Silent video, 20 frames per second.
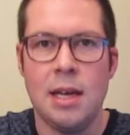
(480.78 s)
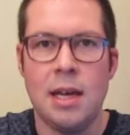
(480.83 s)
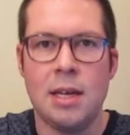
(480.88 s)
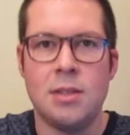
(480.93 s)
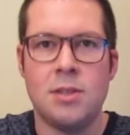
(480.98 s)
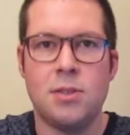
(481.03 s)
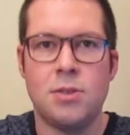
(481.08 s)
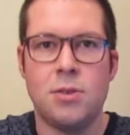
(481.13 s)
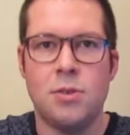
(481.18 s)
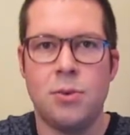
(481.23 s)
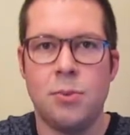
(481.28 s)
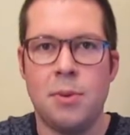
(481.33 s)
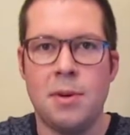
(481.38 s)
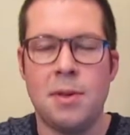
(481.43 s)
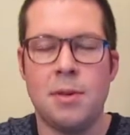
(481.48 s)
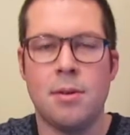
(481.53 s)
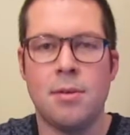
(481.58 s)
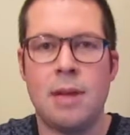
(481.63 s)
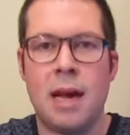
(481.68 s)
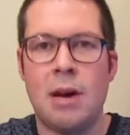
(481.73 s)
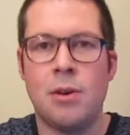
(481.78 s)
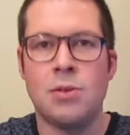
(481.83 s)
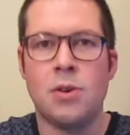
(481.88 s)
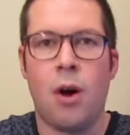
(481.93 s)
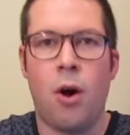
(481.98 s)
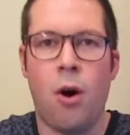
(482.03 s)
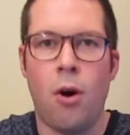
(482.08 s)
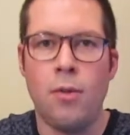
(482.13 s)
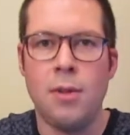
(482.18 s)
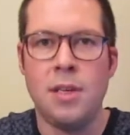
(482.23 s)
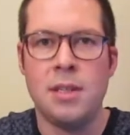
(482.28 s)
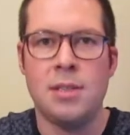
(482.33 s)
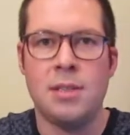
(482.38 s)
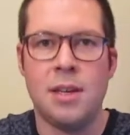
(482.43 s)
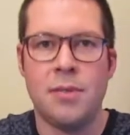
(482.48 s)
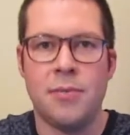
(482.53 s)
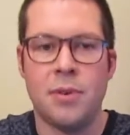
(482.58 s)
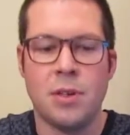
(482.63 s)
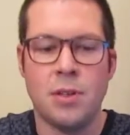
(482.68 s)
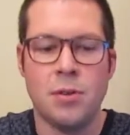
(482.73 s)
And so Twitter allows all these
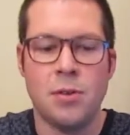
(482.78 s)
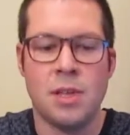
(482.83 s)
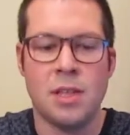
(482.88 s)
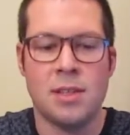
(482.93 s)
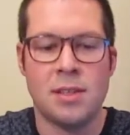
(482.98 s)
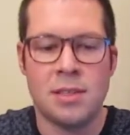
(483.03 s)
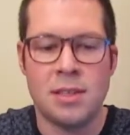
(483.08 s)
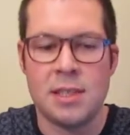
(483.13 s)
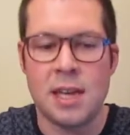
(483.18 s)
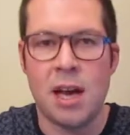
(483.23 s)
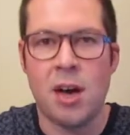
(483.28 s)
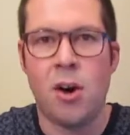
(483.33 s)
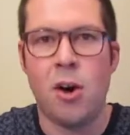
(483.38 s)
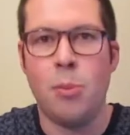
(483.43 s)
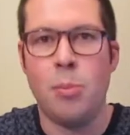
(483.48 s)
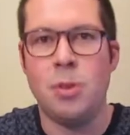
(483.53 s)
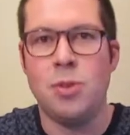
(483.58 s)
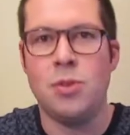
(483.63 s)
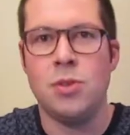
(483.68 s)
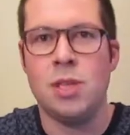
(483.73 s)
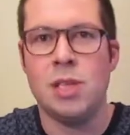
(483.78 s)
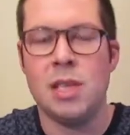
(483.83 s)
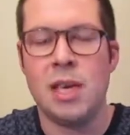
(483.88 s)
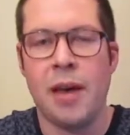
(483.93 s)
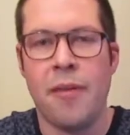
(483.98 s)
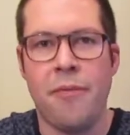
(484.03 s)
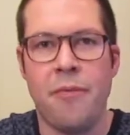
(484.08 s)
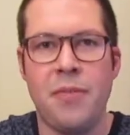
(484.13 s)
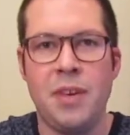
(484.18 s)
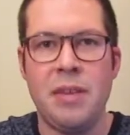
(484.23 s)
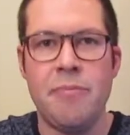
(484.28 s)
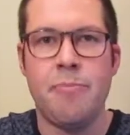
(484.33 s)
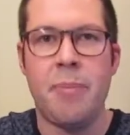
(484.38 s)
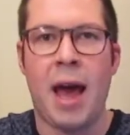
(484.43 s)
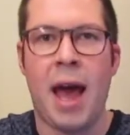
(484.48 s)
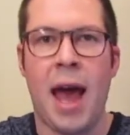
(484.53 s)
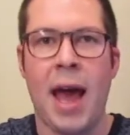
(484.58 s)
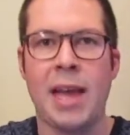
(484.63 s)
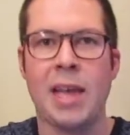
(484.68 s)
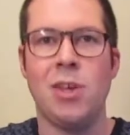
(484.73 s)
different, you can sell, but you can get
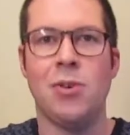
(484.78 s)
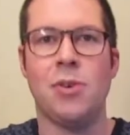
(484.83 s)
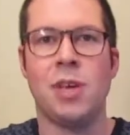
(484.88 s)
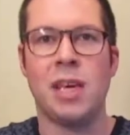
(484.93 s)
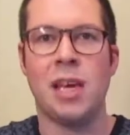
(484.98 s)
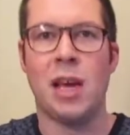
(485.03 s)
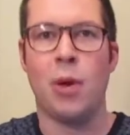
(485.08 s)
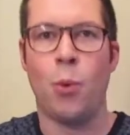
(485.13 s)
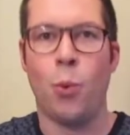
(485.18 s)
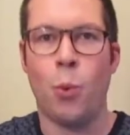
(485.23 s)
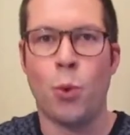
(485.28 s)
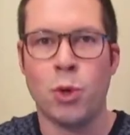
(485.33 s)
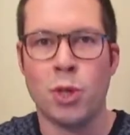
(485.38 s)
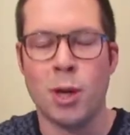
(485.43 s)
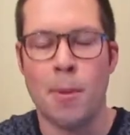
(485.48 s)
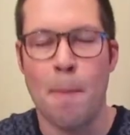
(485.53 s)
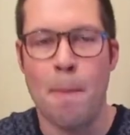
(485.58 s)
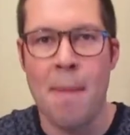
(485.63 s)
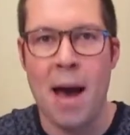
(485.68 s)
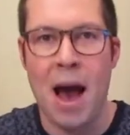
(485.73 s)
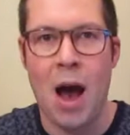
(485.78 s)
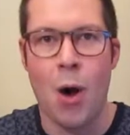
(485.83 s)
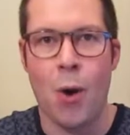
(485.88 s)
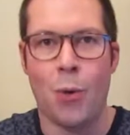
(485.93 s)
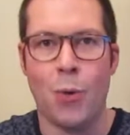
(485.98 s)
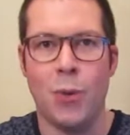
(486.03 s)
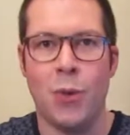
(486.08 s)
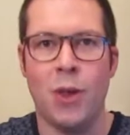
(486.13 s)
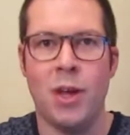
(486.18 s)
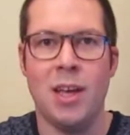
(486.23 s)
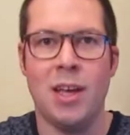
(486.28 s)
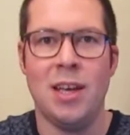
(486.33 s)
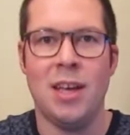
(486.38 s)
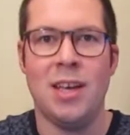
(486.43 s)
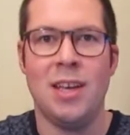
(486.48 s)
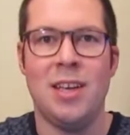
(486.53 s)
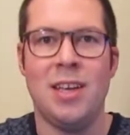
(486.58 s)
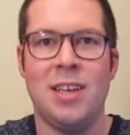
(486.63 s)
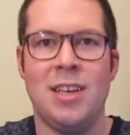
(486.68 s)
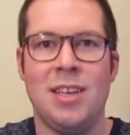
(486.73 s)
feedback, you can get word of mouth.
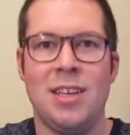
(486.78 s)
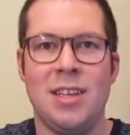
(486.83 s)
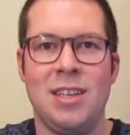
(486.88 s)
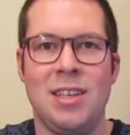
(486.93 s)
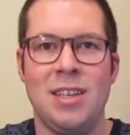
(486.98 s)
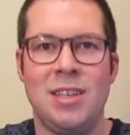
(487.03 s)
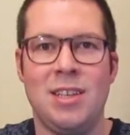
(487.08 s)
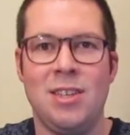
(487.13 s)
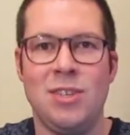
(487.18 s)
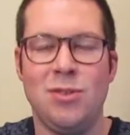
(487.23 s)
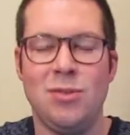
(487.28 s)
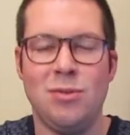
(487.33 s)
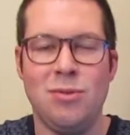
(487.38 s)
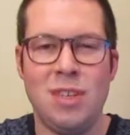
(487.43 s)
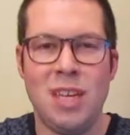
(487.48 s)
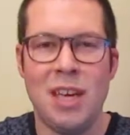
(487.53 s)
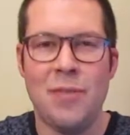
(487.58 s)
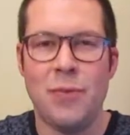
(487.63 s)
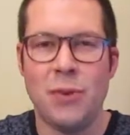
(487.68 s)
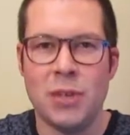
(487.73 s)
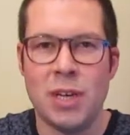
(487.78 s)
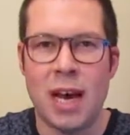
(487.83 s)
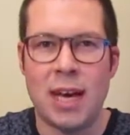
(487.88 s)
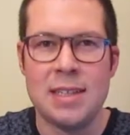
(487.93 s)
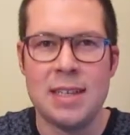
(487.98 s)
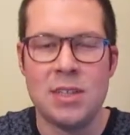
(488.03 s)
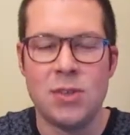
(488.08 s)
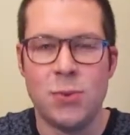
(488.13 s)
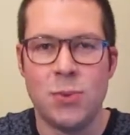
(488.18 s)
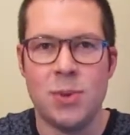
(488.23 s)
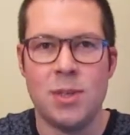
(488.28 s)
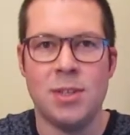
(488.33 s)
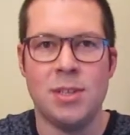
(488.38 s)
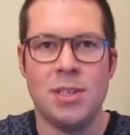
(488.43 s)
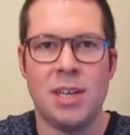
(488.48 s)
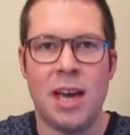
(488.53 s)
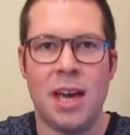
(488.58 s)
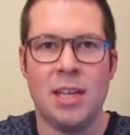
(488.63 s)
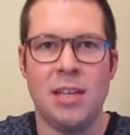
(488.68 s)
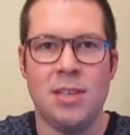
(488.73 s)
if you're not on Twitter
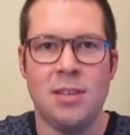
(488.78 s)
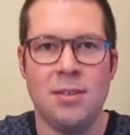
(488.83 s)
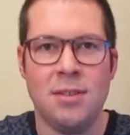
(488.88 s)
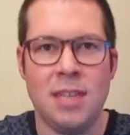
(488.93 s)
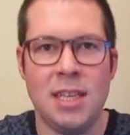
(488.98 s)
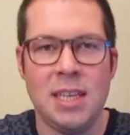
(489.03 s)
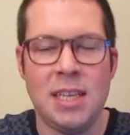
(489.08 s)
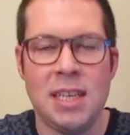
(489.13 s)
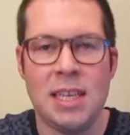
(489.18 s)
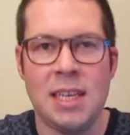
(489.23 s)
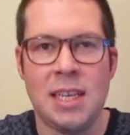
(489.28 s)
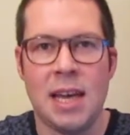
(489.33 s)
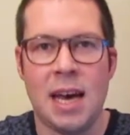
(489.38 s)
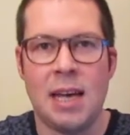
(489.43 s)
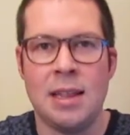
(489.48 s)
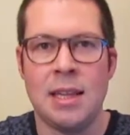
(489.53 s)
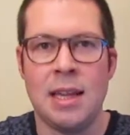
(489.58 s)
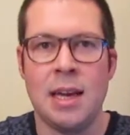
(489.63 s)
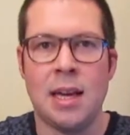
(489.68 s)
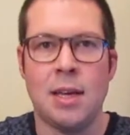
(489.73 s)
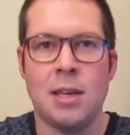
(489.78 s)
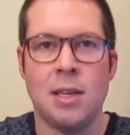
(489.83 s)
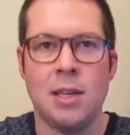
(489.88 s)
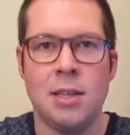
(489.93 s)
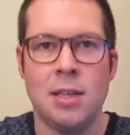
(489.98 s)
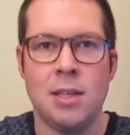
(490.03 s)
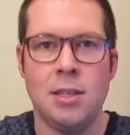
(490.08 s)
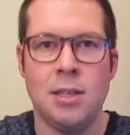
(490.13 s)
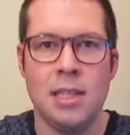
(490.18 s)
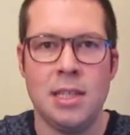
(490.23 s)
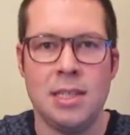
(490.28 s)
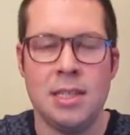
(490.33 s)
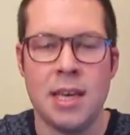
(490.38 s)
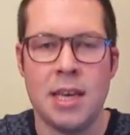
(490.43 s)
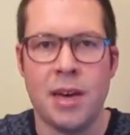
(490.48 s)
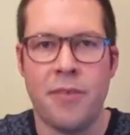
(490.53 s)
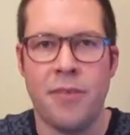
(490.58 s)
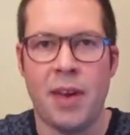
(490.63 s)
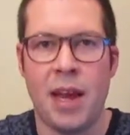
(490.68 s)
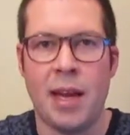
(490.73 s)
yet, you need to get on there. You need to
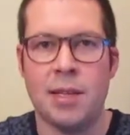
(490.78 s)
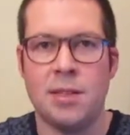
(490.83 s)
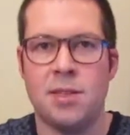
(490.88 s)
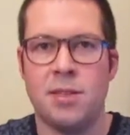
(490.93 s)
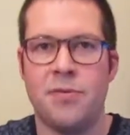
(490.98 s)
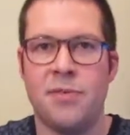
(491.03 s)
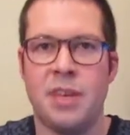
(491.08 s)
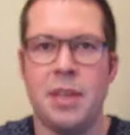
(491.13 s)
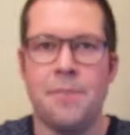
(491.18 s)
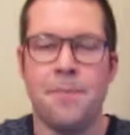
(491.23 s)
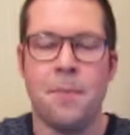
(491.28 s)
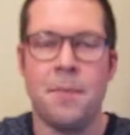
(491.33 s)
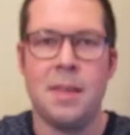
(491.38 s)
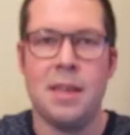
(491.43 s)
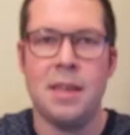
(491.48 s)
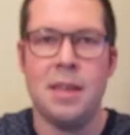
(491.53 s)
take advantage of it.